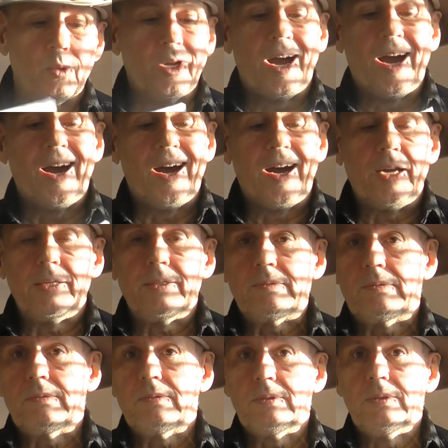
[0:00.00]
the I,
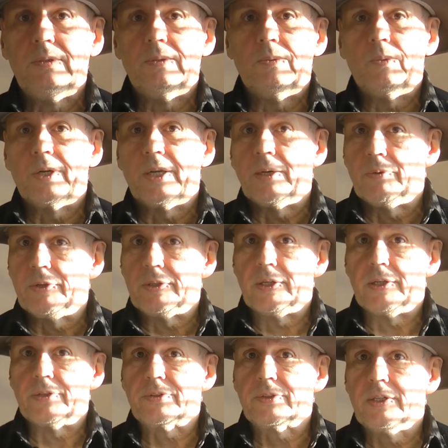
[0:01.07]
whatever it
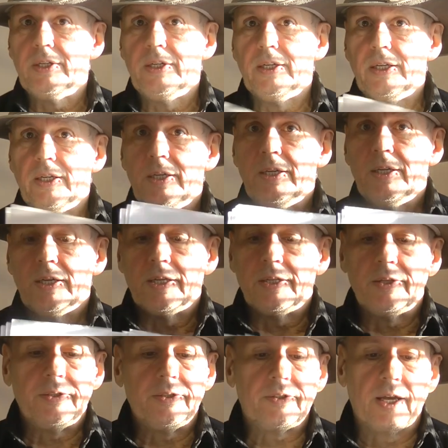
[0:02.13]
is.
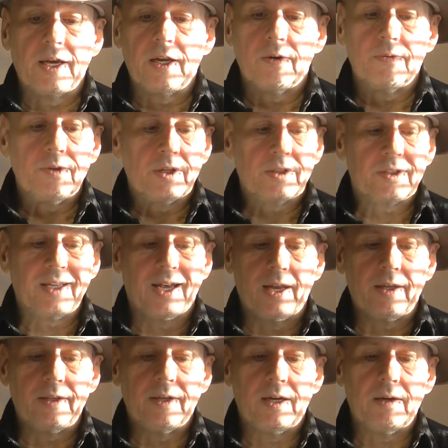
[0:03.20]
And instead of just
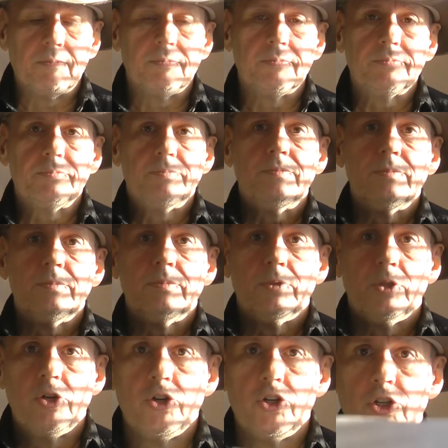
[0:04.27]
telling them,
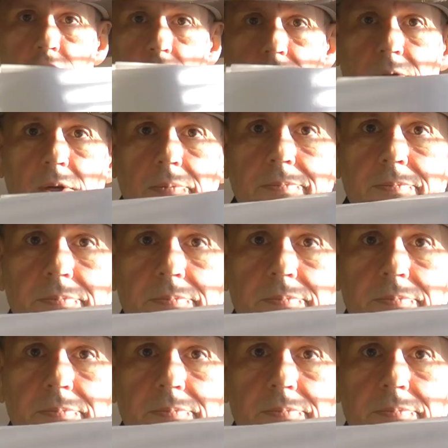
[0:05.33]
show them.